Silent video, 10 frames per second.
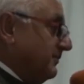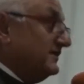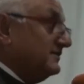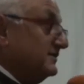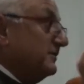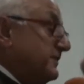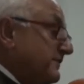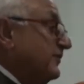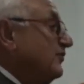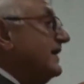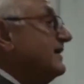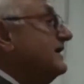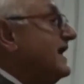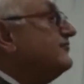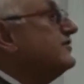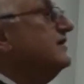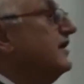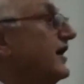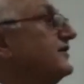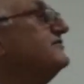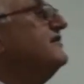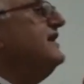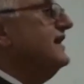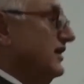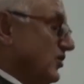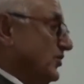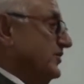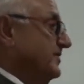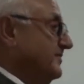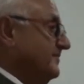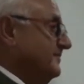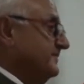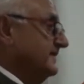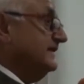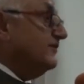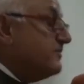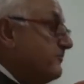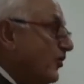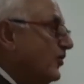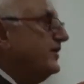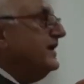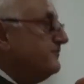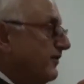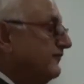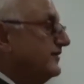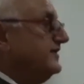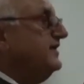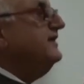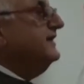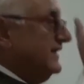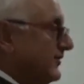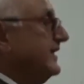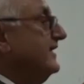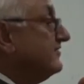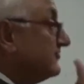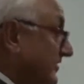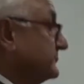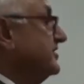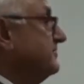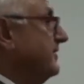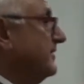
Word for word: But the people were left largely alone. They were poor in poverty, they were in structural